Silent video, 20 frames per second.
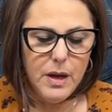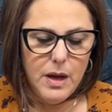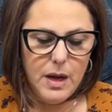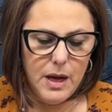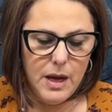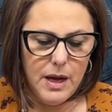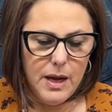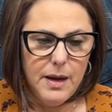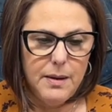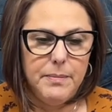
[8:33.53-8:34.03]

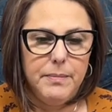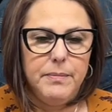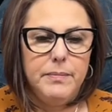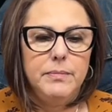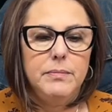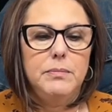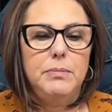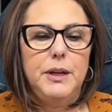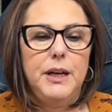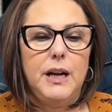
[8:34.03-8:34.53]
um,
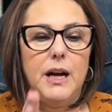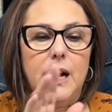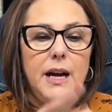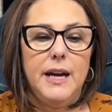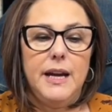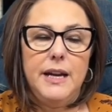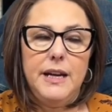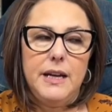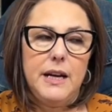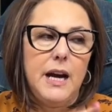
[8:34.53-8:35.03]
but
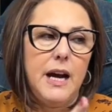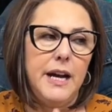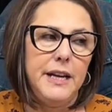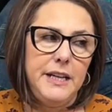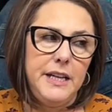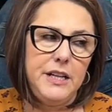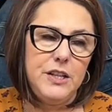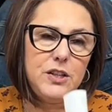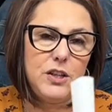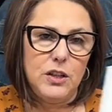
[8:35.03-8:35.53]
I, I
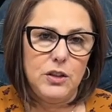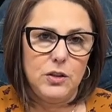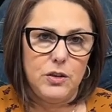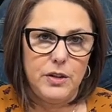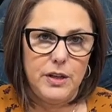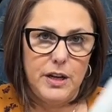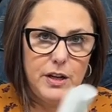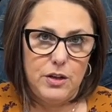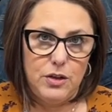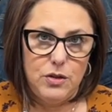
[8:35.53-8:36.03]
need to learn
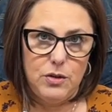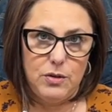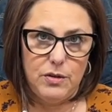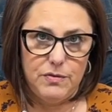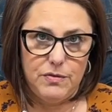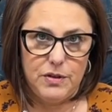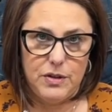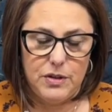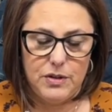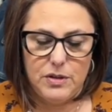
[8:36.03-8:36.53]
how to do it
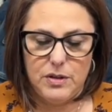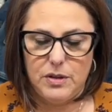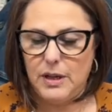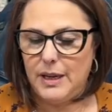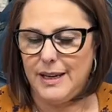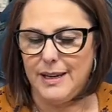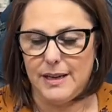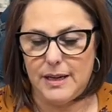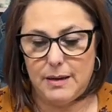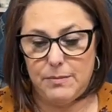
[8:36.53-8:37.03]
first. I,
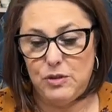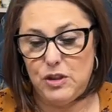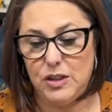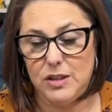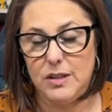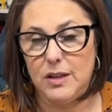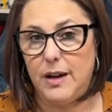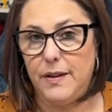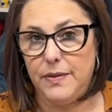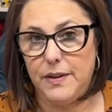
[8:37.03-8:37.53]
I'm just
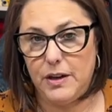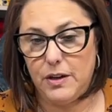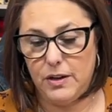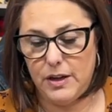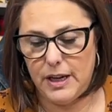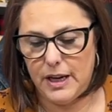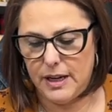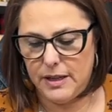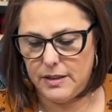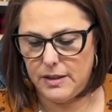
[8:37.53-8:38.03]
not there
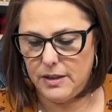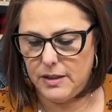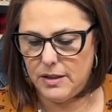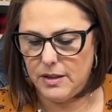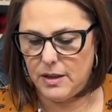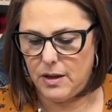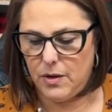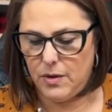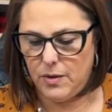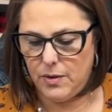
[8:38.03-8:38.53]
yet.
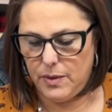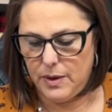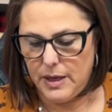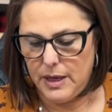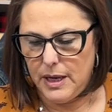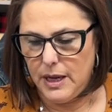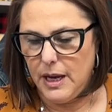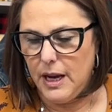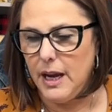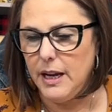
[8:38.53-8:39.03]
So
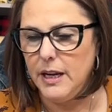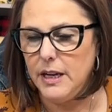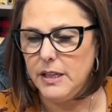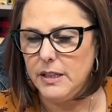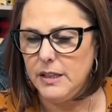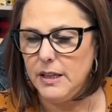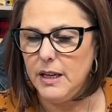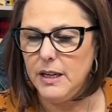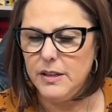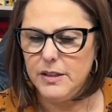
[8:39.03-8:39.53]
and it's,
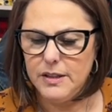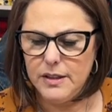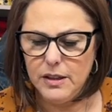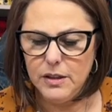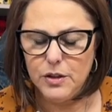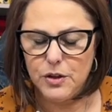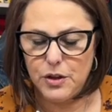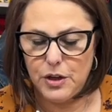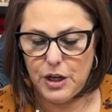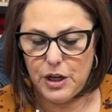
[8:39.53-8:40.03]
it's a
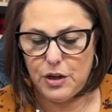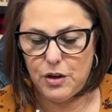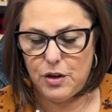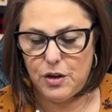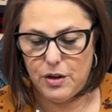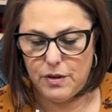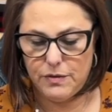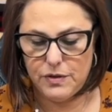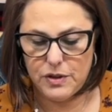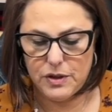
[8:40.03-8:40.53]
learning
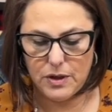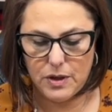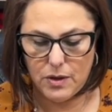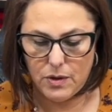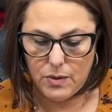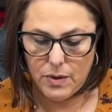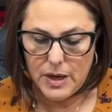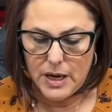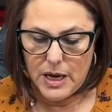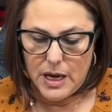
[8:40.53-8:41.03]
curve.
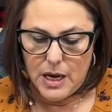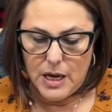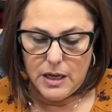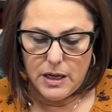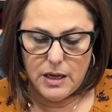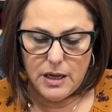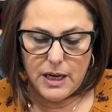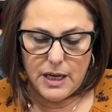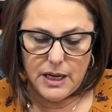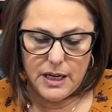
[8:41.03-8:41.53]
So
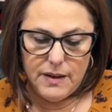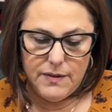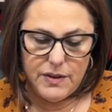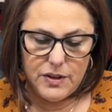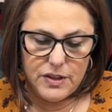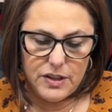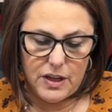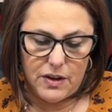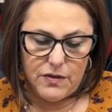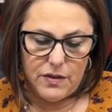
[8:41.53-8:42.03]
you got to give
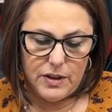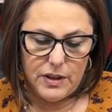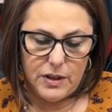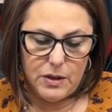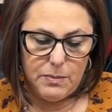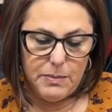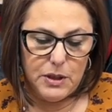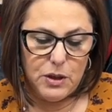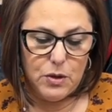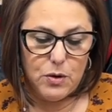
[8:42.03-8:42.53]
yourself a little
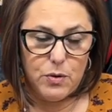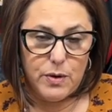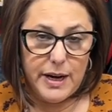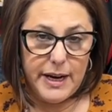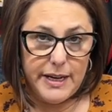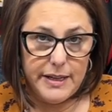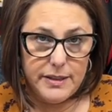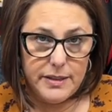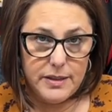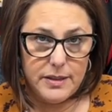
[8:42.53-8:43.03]
bit of
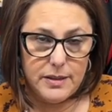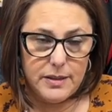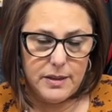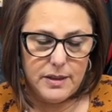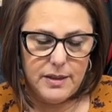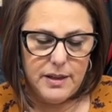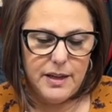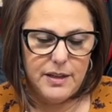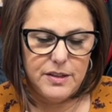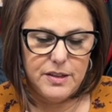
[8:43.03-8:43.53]
grace
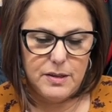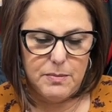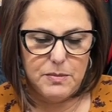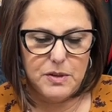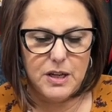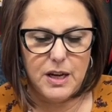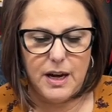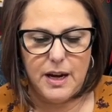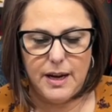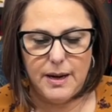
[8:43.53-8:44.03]
and some
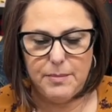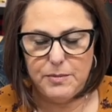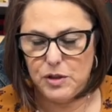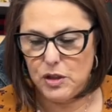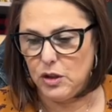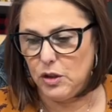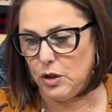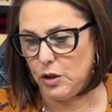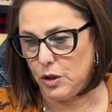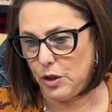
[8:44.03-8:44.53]
time
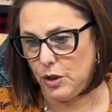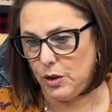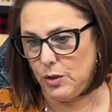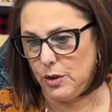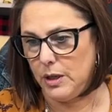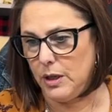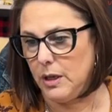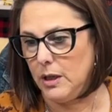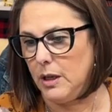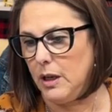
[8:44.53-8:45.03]
to learn.
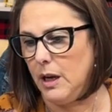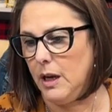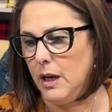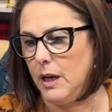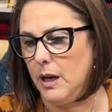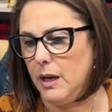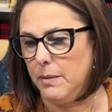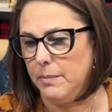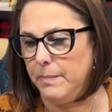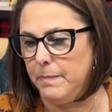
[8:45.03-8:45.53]

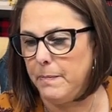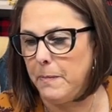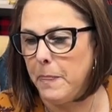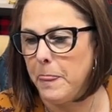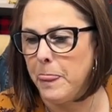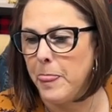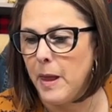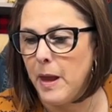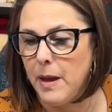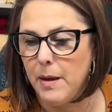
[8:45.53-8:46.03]
Um,
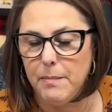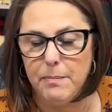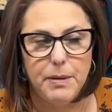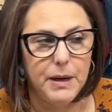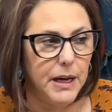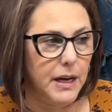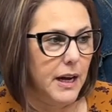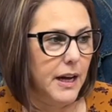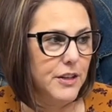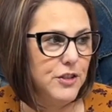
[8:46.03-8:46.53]

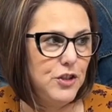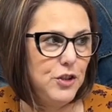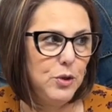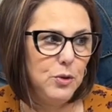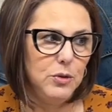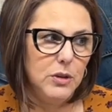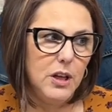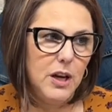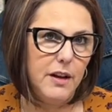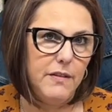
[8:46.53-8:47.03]
but I do
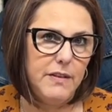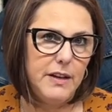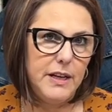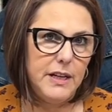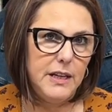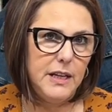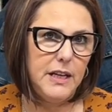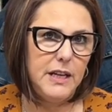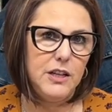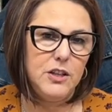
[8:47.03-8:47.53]
love it.
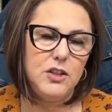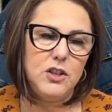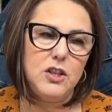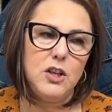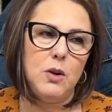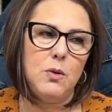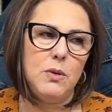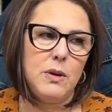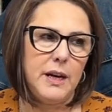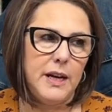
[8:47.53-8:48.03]
It is
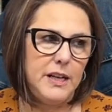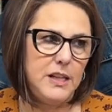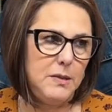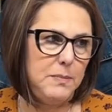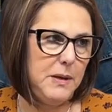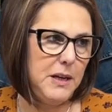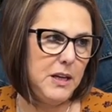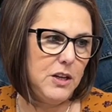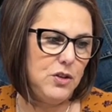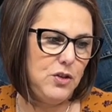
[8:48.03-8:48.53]
so nice
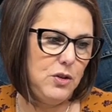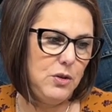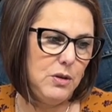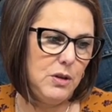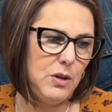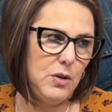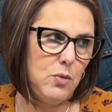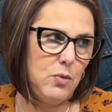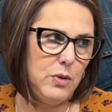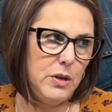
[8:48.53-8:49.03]
because you
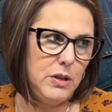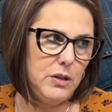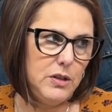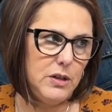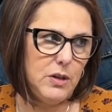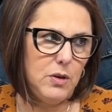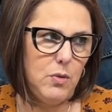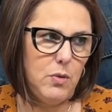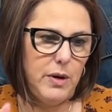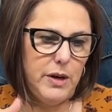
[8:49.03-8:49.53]
can quilt a
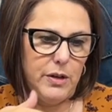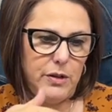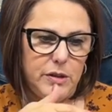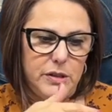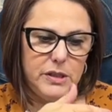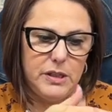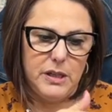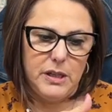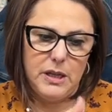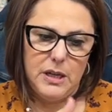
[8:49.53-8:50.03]

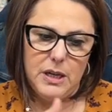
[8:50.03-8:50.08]
quilt